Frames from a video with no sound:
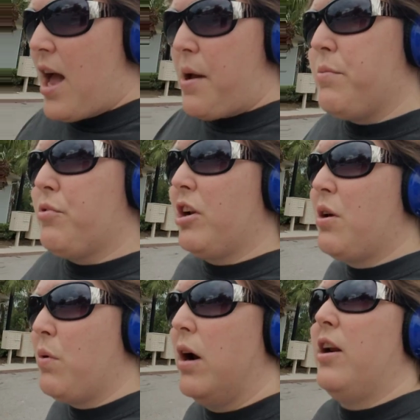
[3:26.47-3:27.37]
I'm
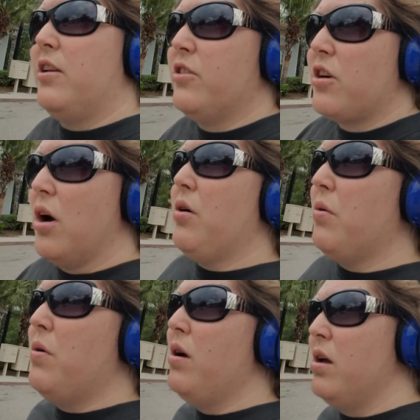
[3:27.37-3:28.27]
really wanting to
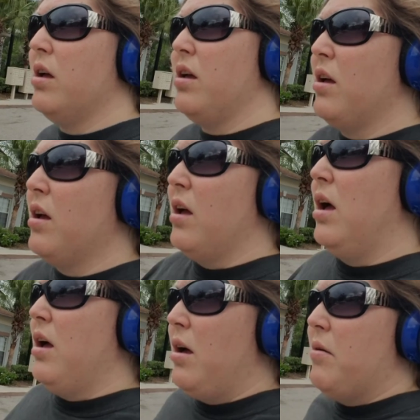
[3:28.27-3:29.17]
go,
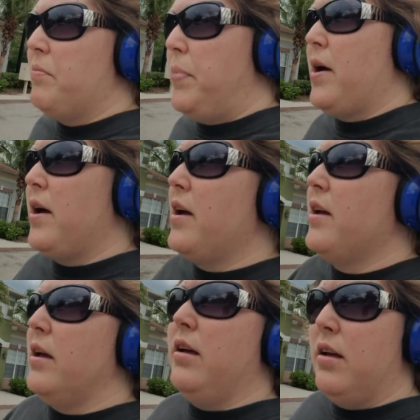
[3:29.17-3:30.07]
but